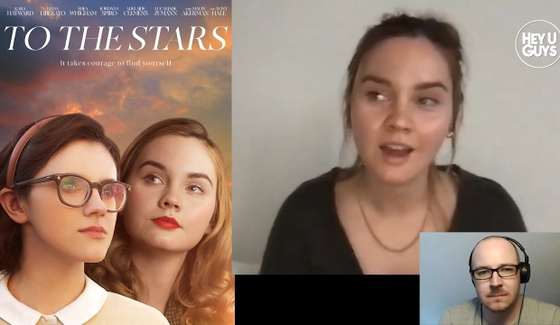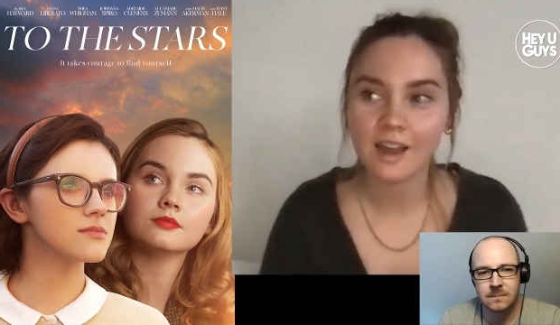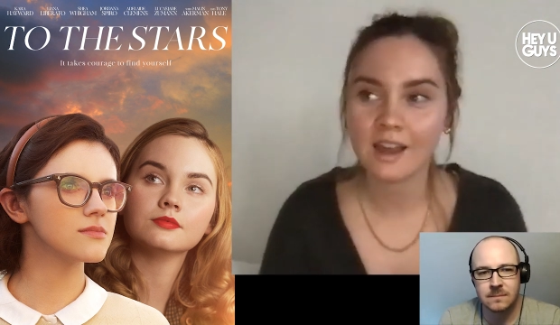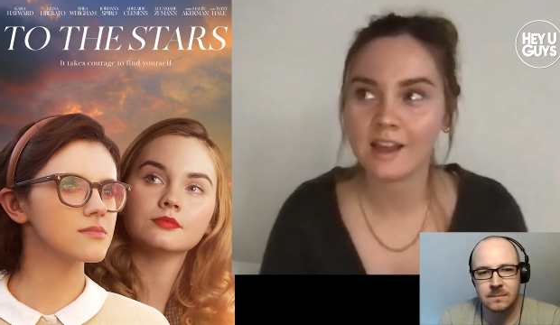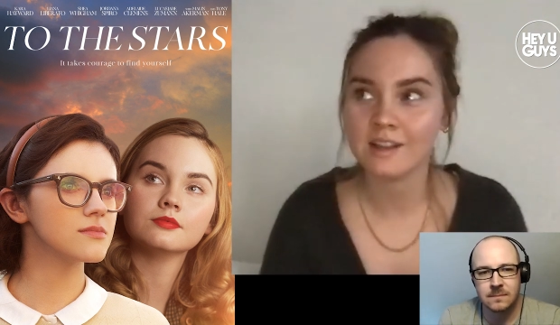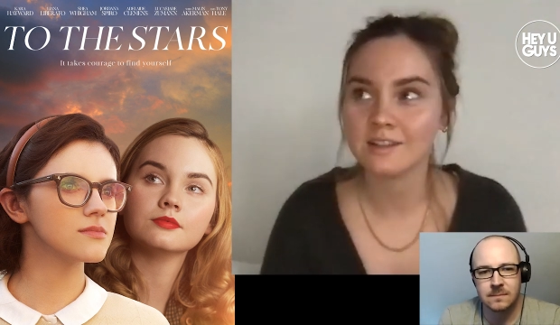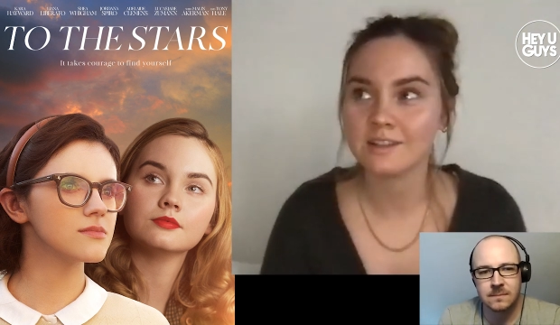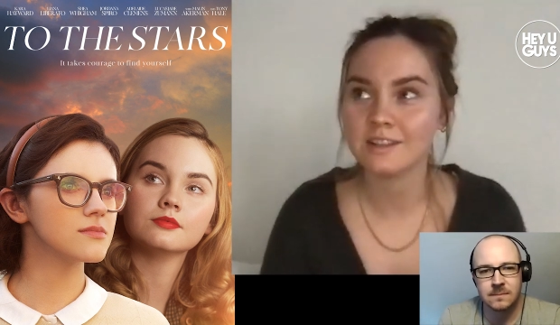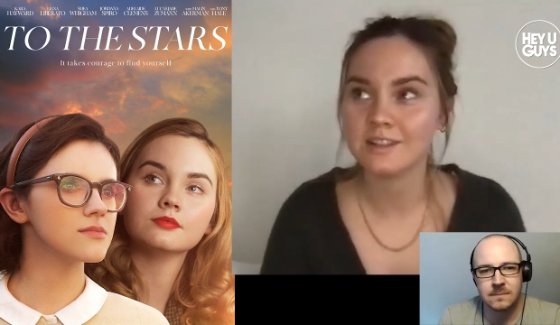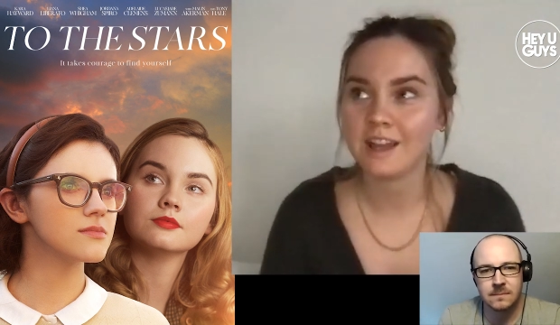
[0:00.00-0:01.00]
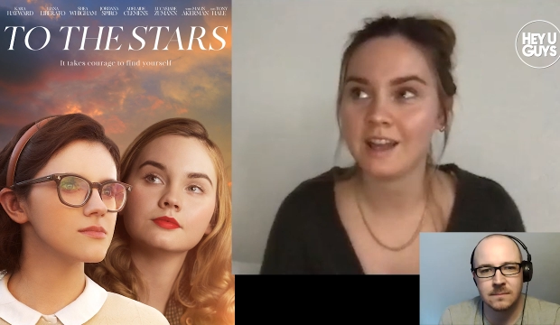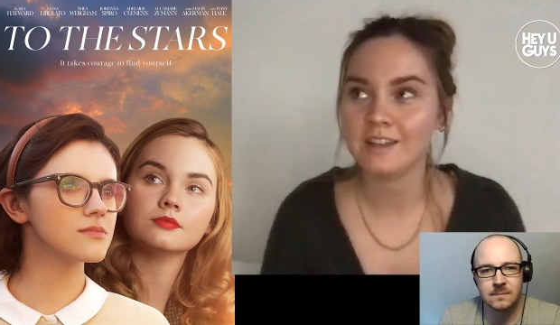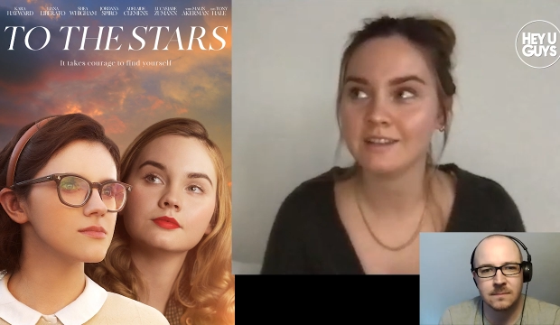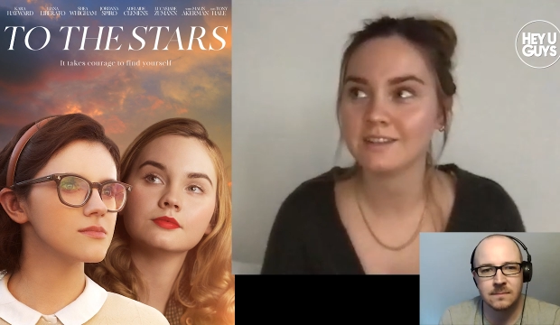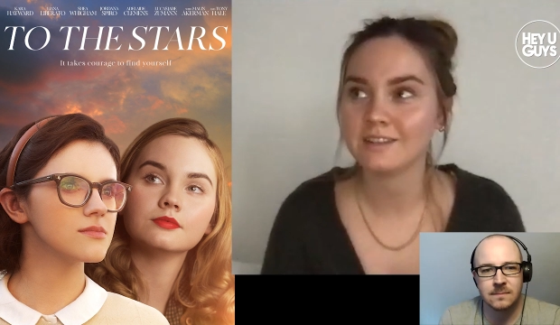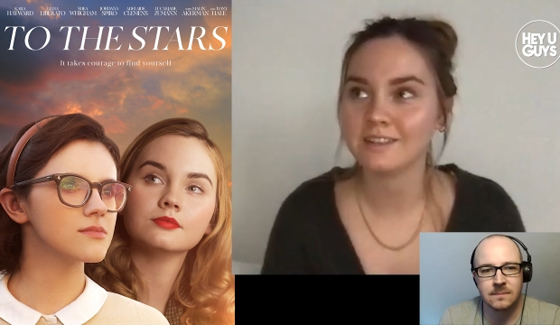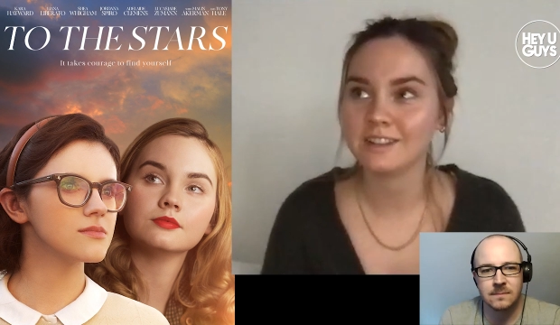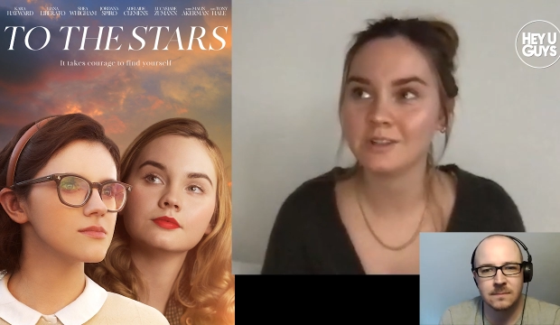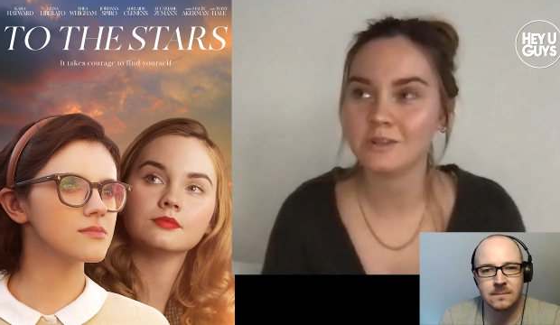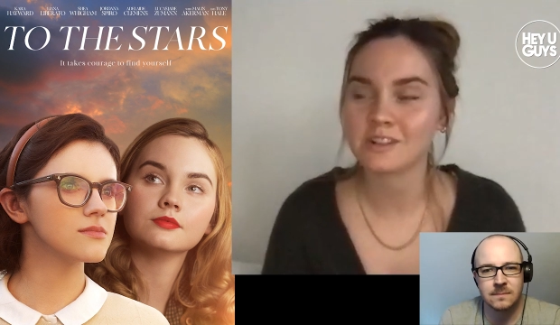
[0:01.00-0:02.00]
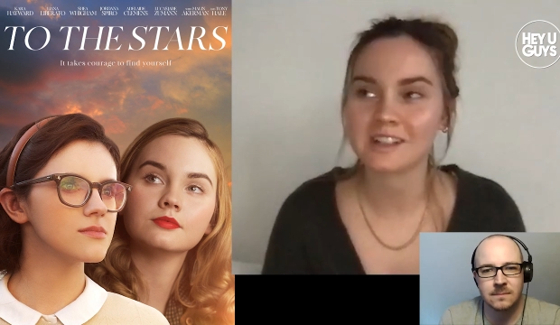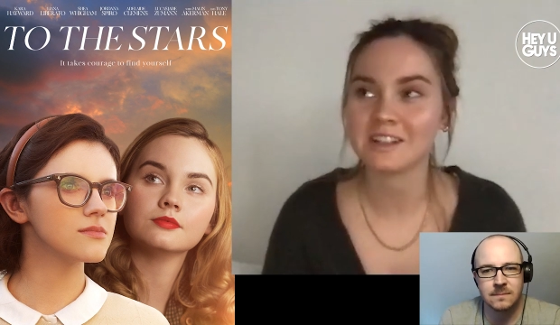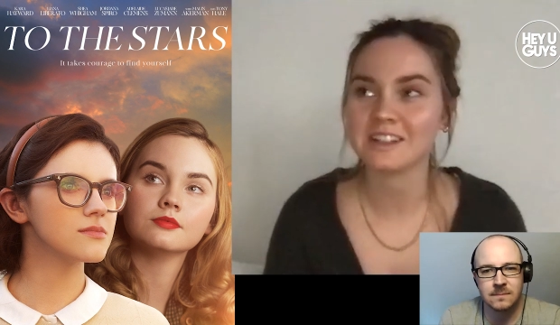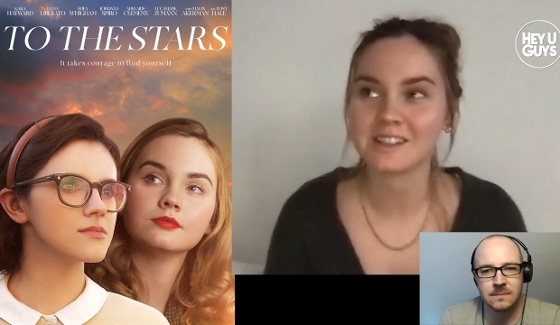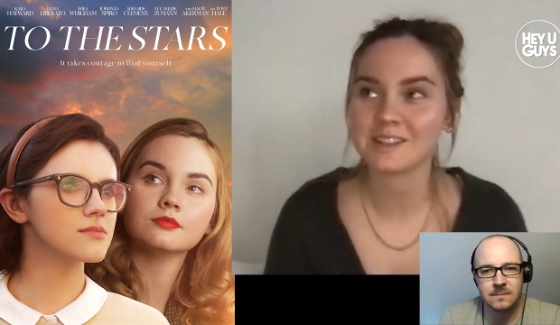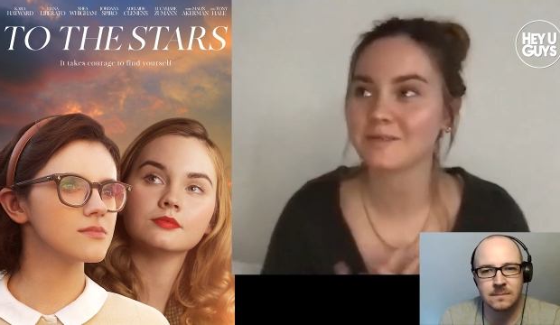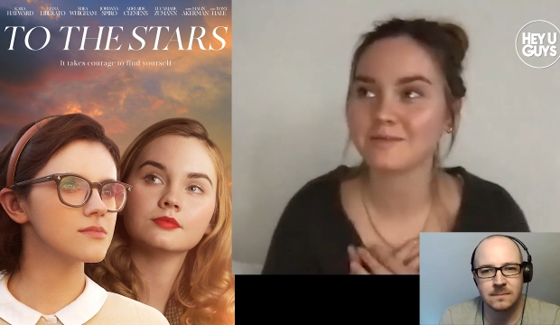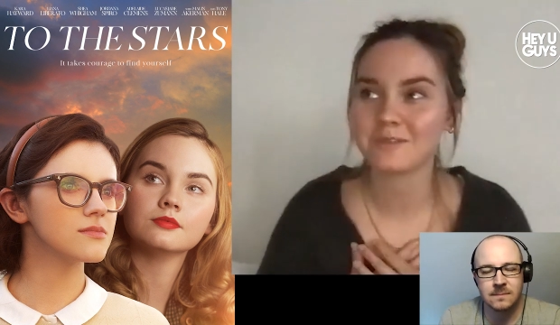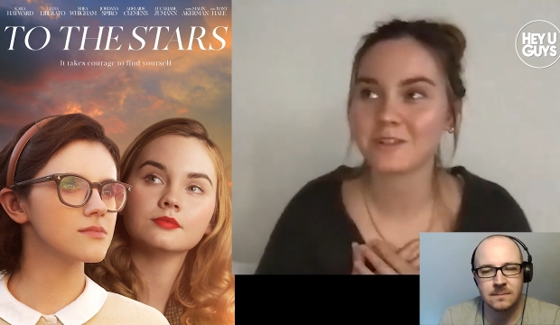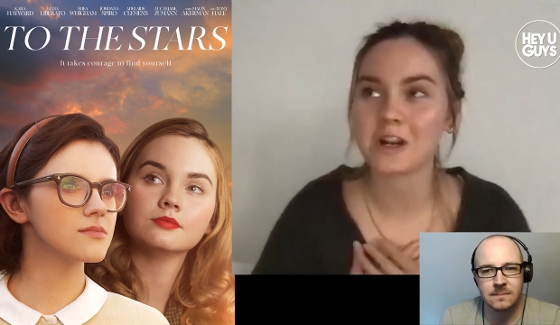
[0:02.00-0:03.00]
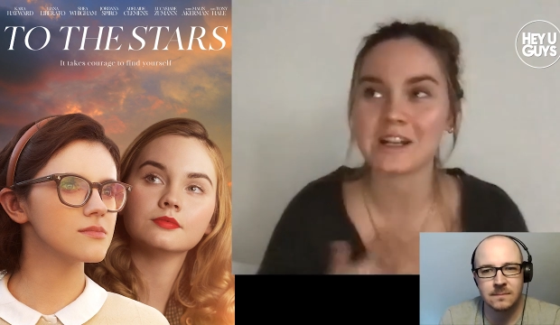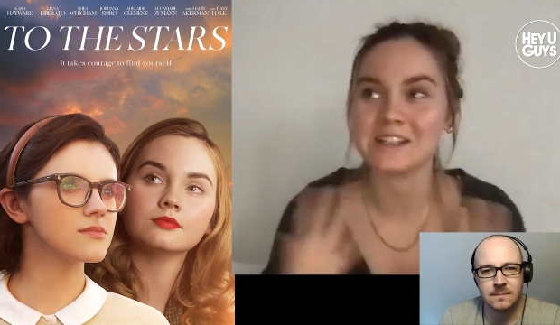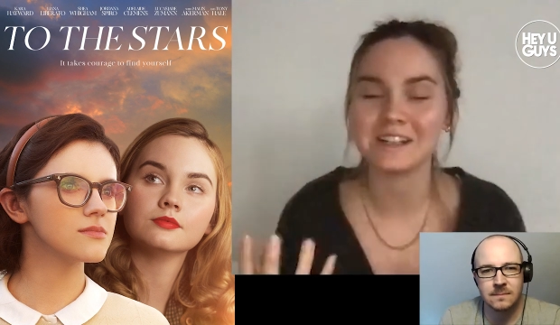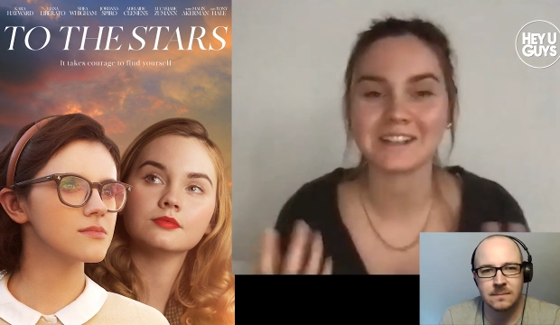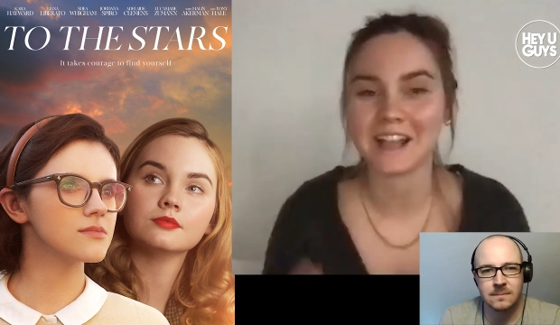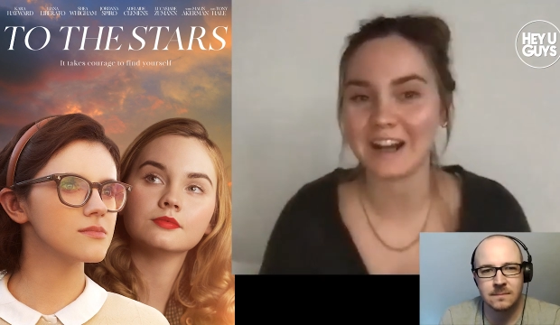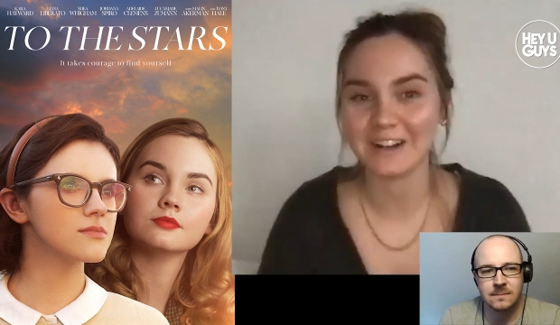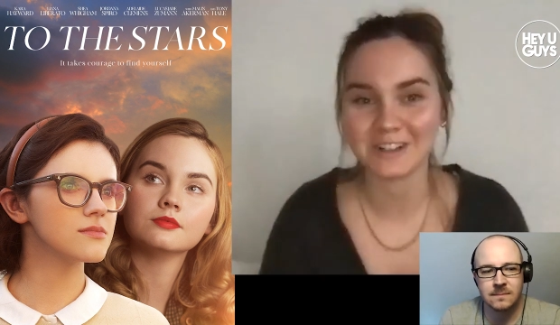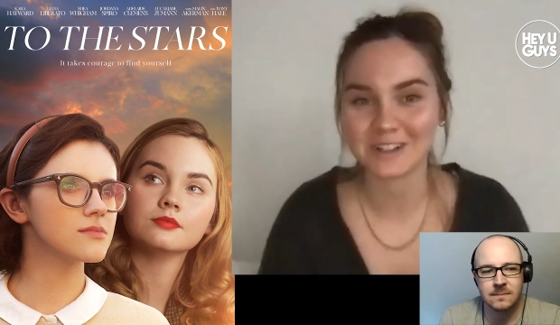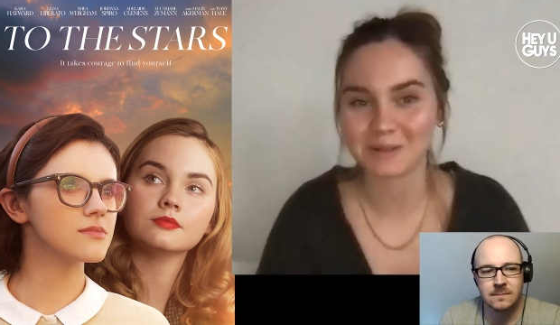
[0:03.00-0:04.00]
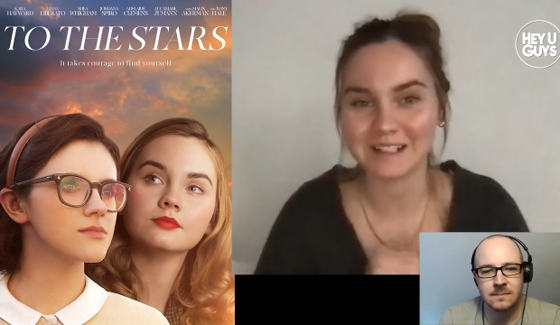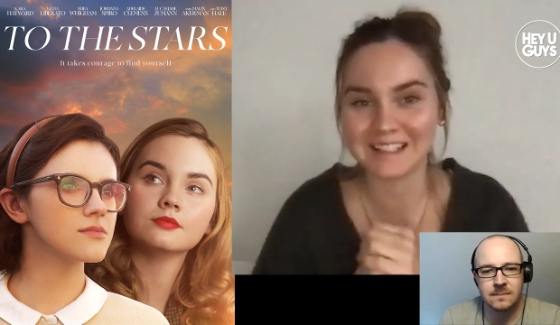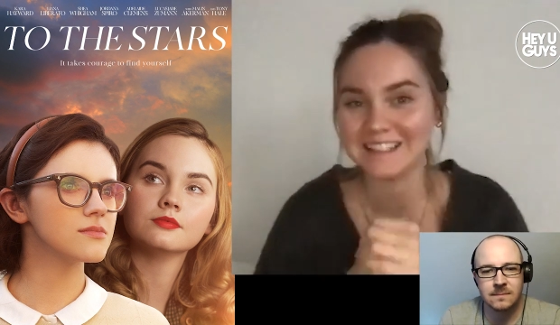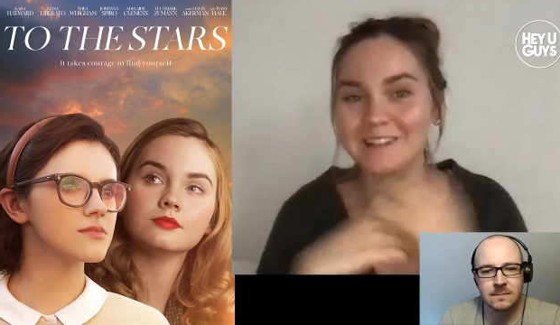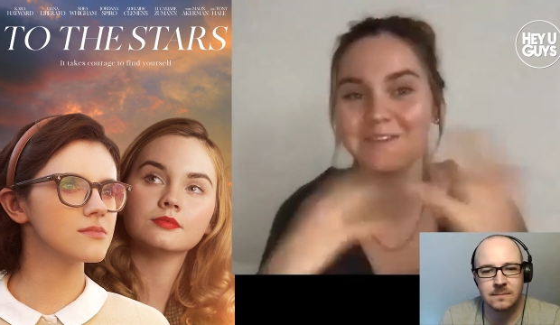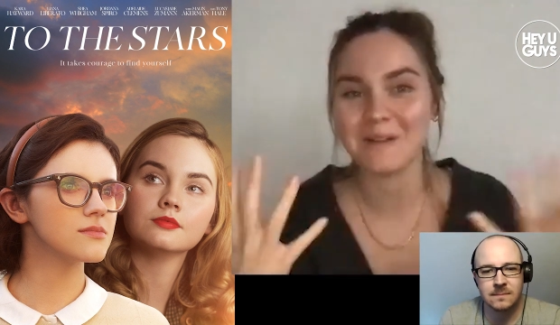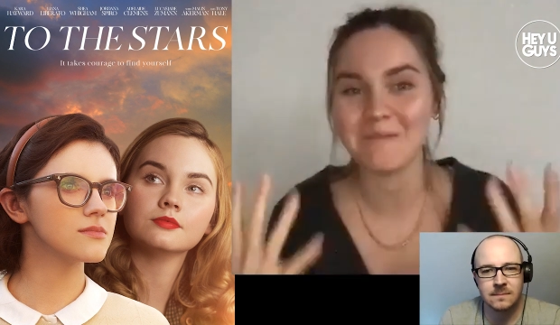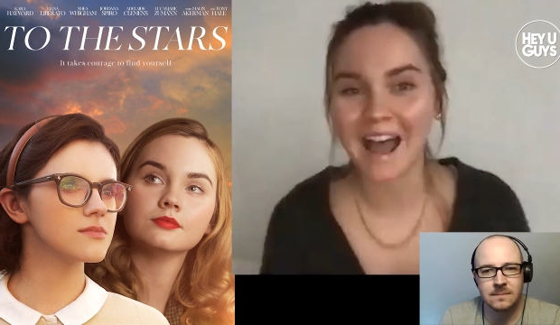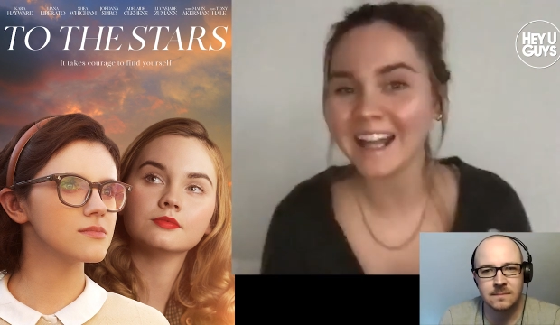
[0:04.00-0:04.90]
Speaker 1: And and you just get this crazy desire to just want to give them that